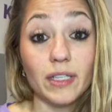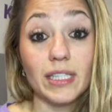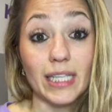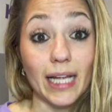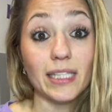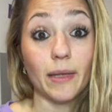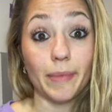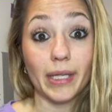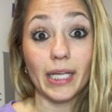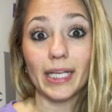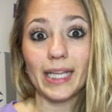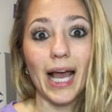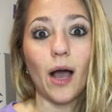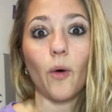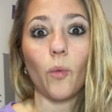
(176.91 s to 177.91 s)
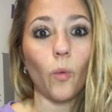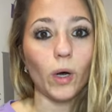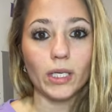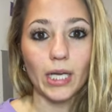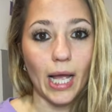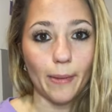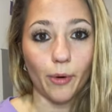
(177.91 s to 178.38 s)
said something like that
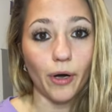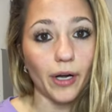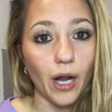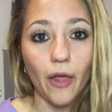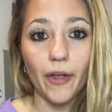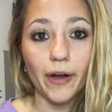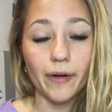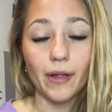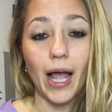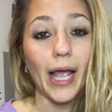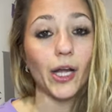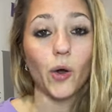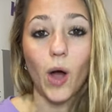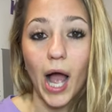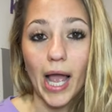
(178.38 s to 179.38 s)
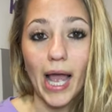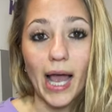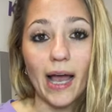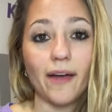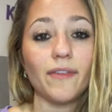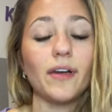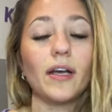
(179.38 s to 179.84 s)
one time or another. I know I
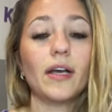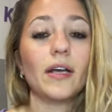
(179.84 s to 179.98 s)
have.